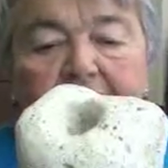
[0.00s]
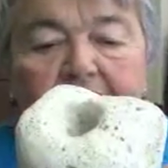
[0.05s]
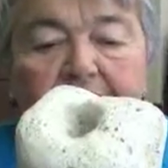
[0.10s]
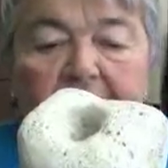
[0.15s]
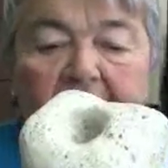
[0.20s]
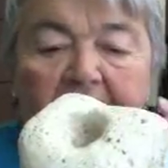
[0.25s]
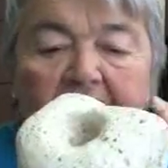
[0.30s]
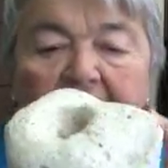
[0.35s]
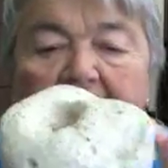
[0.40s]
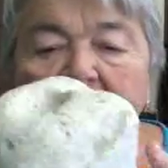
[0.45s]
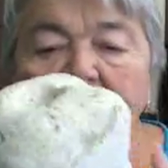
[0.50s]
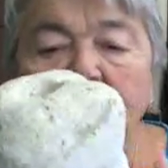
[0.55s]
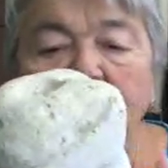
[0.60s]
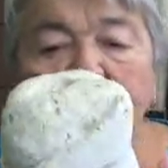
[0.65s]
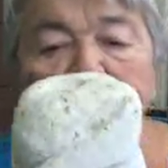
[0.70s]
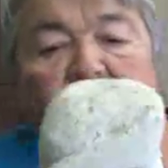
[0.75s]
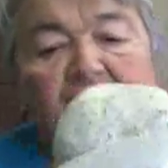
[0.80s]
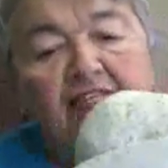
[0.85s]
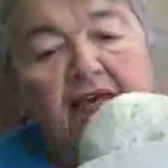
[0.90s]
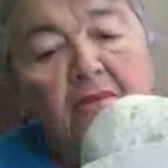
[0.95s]
making out
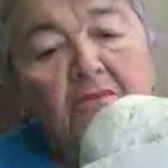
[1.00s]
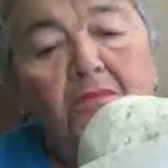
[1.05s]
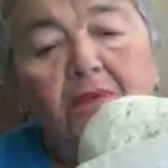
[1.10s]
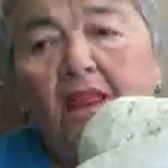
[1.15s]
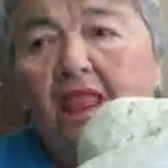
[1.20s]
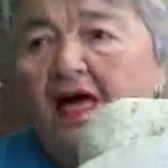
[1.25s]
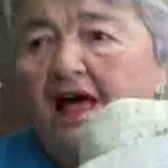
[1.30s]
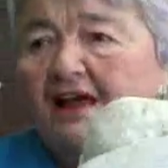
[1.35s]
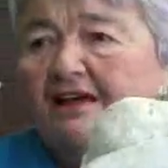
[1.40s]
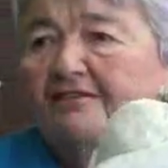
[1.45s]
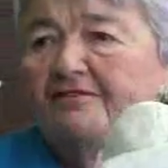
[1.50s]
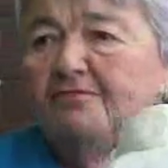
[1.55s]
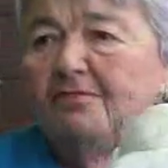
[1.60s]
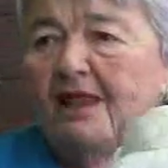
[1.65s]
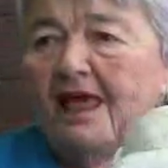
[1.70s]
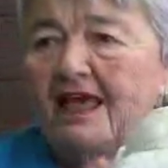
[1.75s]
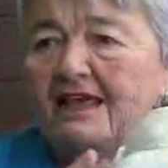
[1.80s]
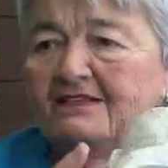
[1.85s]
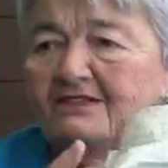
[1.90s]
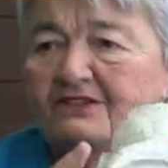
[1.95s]
of that block of
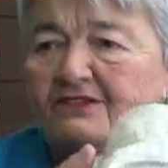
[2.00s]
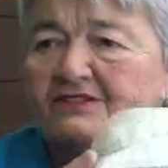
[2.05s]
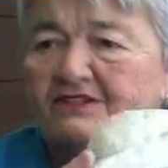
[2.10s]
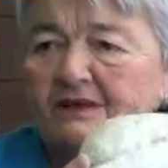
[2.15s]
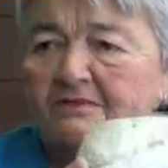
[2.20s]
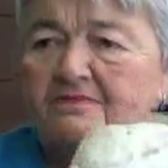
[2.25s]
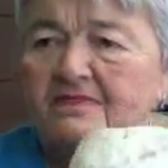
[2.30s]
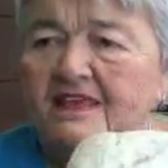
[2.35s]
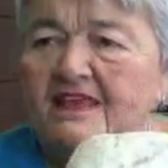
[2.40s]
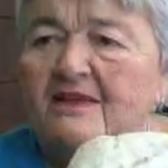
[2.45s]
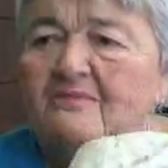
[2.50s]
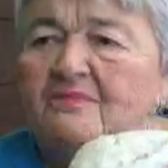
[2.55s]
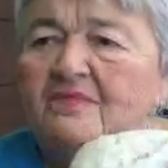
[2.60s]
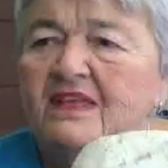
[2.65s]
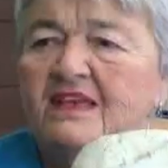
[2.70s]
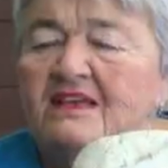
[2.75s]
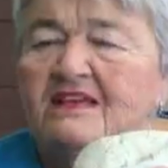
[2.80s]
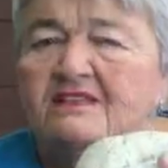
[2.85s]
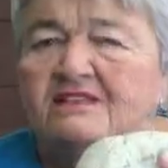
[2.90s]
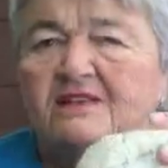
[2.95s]
plaster something.
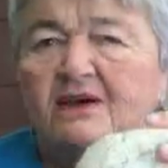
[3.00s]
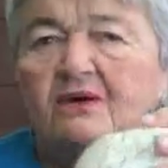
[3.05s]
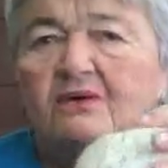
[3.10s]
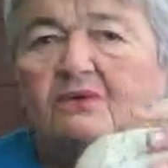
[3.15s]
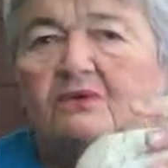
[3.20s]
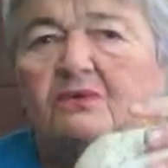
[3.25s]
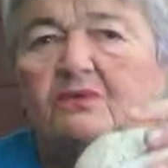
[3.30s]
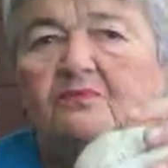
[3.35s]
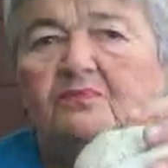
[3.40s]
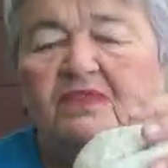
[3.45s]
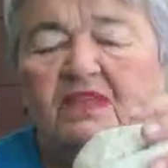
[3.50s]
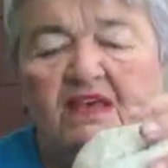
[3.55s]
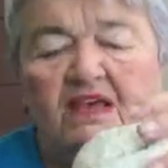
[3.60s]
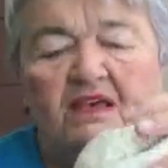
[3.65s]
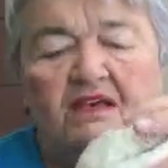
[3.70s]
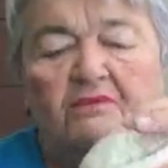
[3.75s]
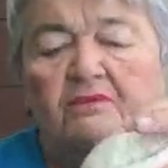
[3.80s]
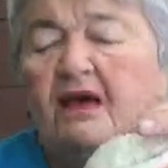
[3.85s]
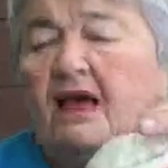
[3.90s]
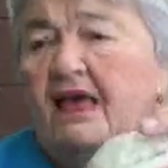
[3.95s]
So,
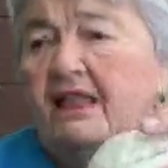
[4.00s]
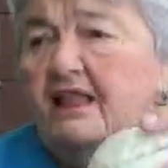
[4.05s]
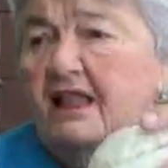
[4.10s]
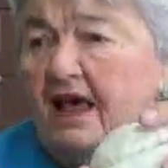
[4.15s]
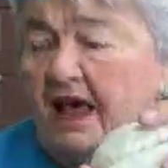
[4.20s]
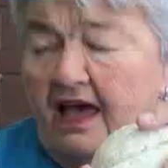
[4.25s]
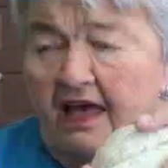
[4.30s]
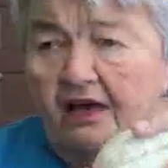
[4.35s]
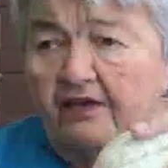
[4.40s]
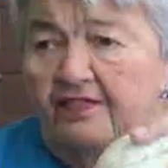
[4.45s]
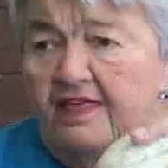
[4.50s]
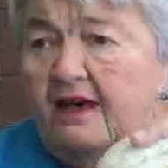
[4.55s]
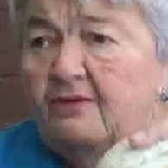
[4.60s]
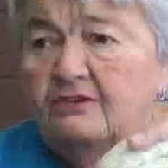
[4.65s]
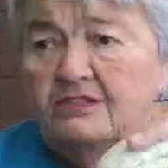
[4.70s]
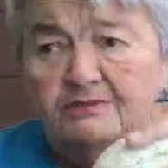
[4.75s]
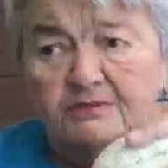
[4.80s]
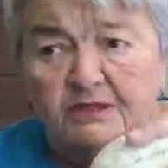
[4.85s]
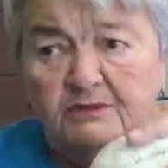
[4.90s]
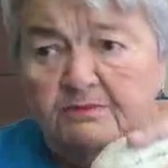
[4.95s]
and that
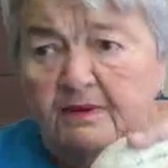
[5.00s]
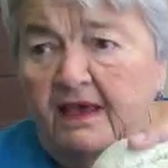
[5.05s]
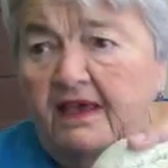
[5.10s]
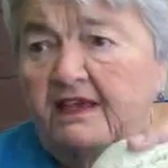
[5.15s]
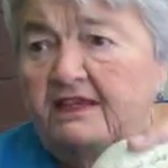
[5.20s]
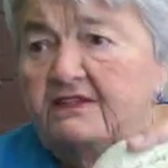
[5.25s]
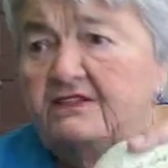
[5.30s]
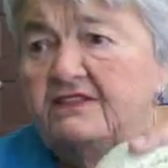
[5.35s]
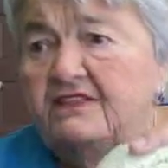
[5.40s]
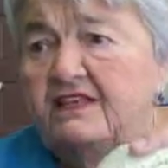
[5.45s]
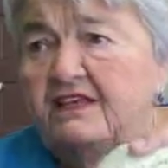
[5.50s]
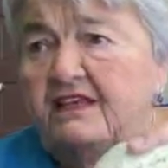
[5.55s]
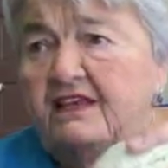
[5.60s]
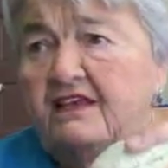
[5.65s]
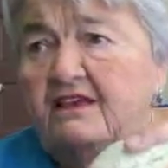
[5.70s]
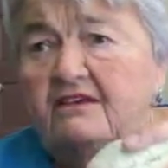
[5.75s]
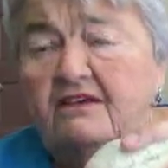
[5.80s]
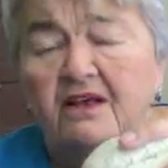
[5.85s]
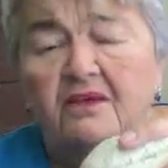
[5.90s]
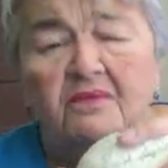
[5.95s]
was Miss Page. The
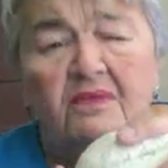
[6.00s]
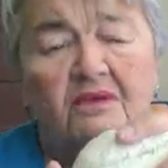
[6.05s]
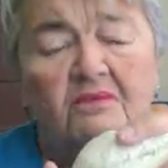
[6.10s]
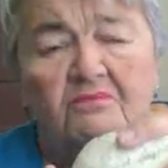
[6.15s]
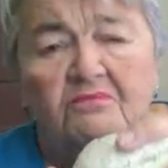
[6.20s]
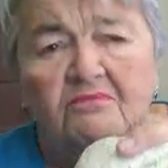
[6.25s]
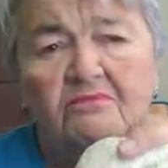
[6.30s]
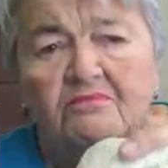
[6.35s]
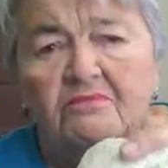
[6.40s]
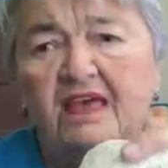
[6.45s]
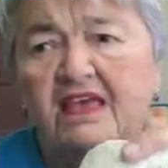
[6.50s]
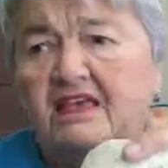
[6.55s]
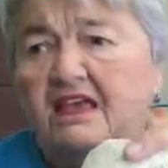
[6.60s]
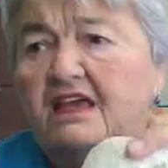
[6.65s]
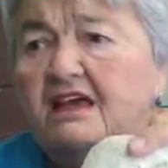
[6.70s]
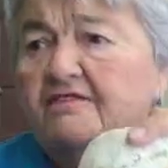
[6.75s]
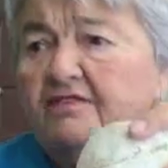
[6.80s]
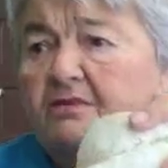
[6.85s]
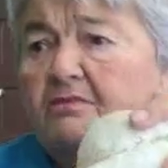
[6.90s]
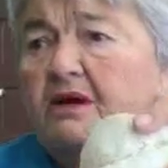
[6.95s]

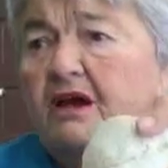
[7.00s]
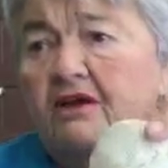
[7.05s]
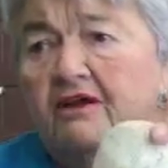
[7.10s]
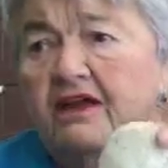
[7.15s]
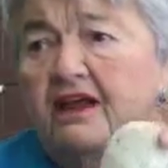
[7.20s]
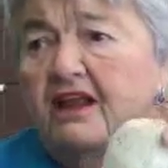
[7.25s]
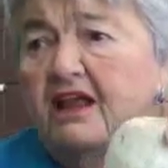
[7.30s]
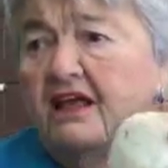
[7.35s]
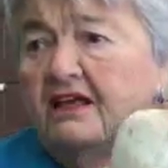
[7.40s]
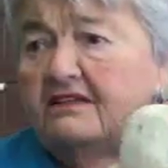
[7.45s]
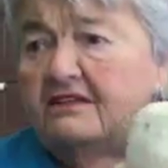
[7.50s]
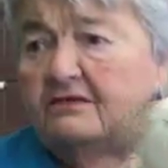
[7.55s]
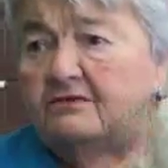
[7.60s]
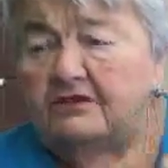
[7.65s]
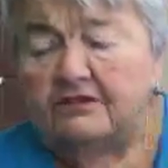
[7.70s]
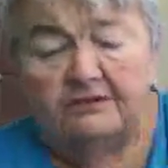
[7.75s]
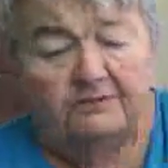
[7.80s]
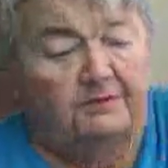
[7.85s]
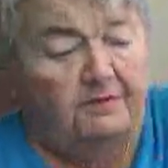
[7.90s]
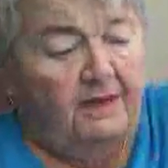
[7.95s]
making of the marionettes
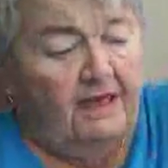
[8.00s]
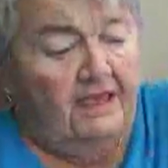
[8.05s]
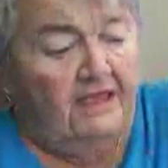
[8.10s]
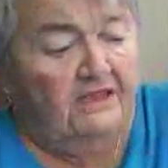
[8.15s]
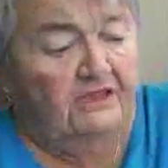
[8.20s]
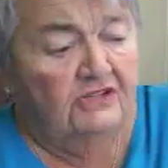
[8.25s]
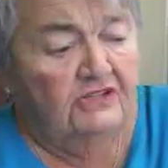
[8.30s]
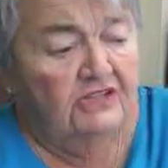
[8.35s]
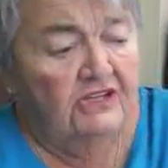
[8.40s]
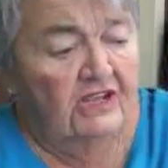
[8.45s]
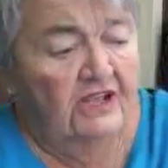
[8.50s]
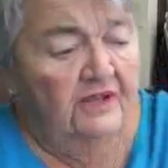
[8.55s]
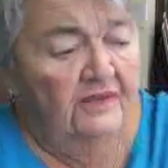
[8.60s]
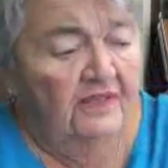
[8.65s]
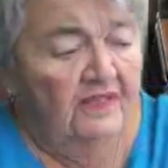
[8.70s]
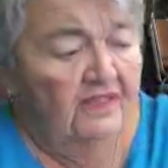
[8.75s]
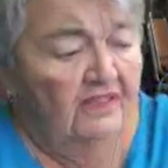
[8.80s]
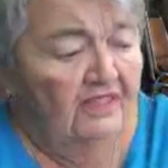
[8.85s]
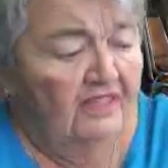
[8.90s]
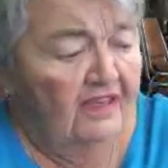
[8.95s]
was Page.
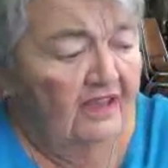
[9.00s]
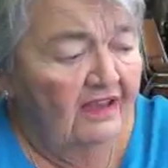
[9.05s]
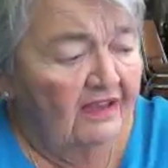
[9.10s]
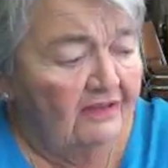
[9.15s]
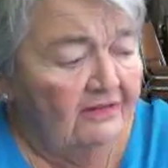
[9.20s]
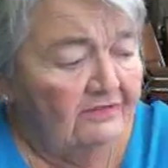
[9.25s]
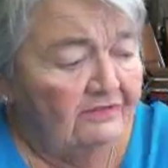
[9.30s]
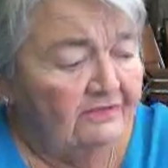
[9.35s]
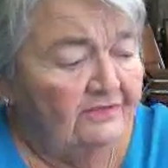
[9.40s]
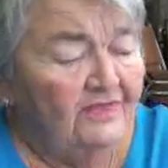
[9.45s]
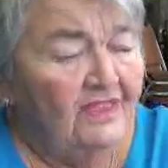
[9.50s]
The